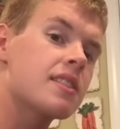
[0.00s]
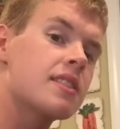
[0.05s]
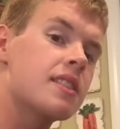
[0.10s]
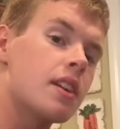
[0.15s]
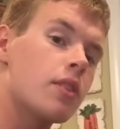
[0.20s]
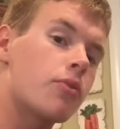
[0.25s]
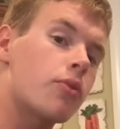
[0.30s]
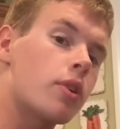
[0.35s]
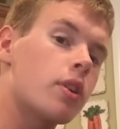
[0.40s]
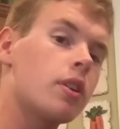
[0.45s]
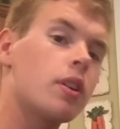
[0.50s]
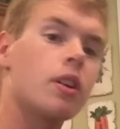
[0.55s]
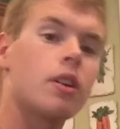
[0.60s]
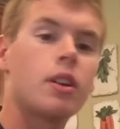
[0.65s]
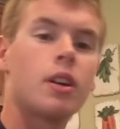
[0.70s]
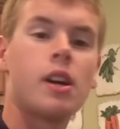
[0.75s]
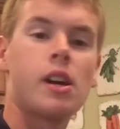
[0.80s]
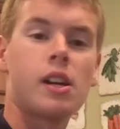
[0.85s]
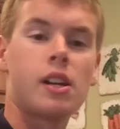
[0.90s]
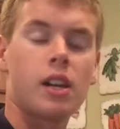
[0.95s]
different.
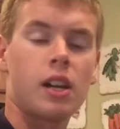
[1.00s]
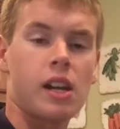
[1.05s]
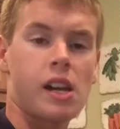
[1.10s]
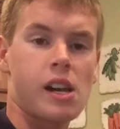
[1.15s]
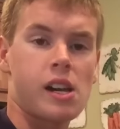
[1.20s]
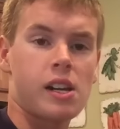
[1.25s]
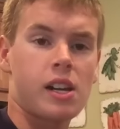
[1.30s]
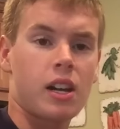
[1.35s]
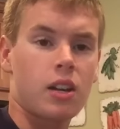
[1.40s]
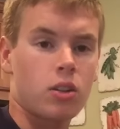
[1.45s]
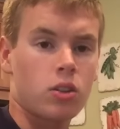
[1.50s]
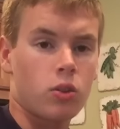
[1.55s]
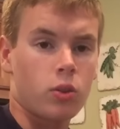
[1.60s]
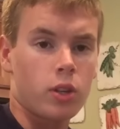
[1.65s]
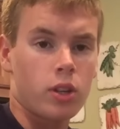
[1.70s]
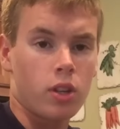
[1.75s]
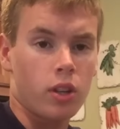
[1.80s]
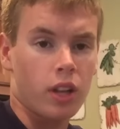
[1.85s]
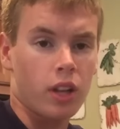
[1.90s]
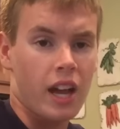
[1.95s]
I don't know
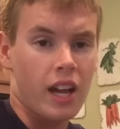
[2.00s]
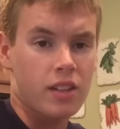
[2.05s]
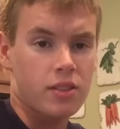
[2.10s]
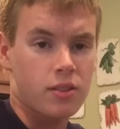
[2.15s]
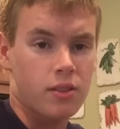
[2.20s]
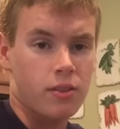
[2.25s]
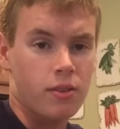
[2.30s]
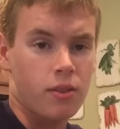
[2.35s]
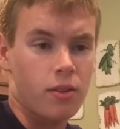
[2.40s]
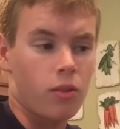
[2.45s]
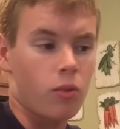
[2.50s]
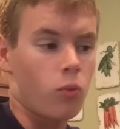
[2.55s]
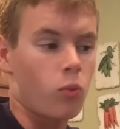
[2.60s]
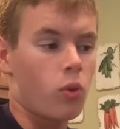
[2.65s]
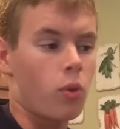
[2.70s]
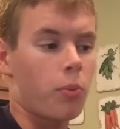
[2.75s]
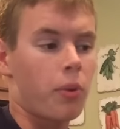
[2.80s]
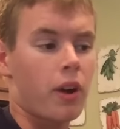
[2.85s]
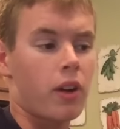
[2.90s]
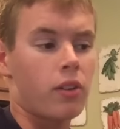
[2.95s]
what you guys
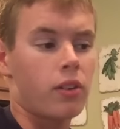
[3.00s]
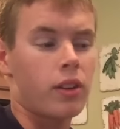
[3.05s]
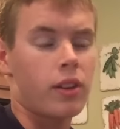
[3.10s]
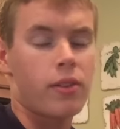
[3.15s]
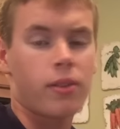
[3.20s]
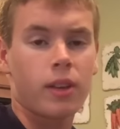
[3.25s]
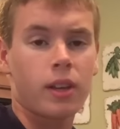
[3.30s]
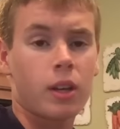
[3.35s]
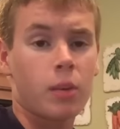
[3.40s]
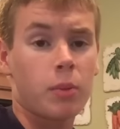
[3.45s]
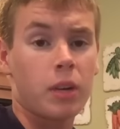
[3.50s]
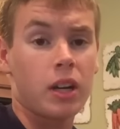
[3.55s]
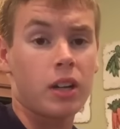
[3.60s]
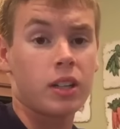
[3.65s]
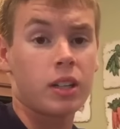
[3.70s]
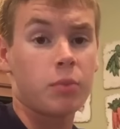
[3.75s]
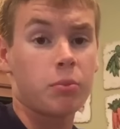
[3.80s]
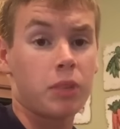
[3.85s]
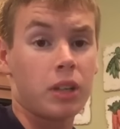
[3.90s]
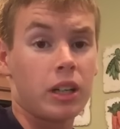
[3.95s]
will probably think
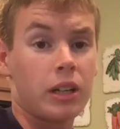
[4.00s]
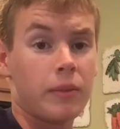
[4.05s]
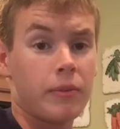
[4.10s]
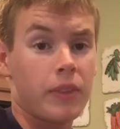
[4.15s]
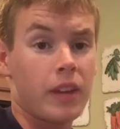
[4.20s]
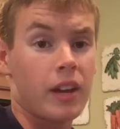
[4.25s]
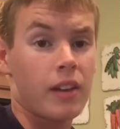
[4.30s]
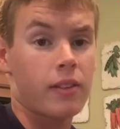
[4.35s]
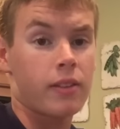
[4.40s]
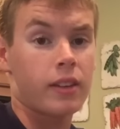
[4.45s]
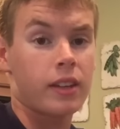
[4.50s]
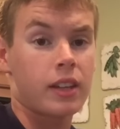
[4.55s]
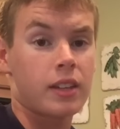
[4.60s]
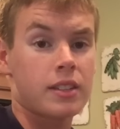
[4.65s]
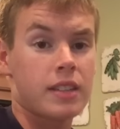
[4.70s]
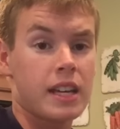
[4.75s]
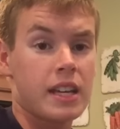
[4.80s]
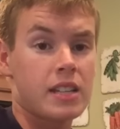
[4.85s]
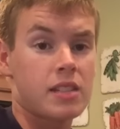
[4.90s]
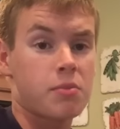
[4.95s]
about it, but I think
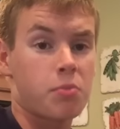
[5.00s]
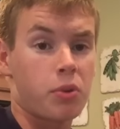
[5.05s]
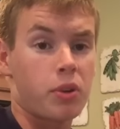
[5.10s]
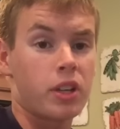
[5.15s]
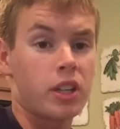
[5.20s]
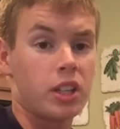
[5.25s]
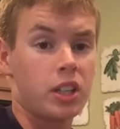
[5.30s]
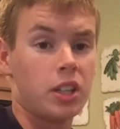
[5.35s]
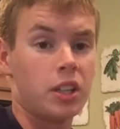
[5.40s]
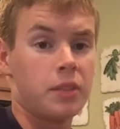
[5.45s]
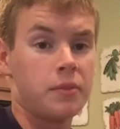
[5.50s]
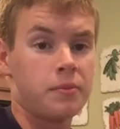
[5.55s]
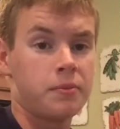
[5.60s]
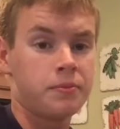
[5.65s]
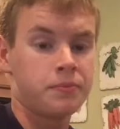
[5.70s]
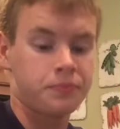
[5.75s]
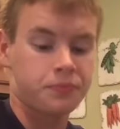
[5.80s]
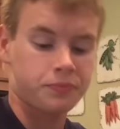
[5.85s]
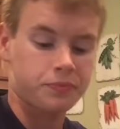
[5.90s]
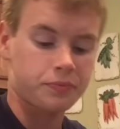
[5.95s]
it tastes pretty good.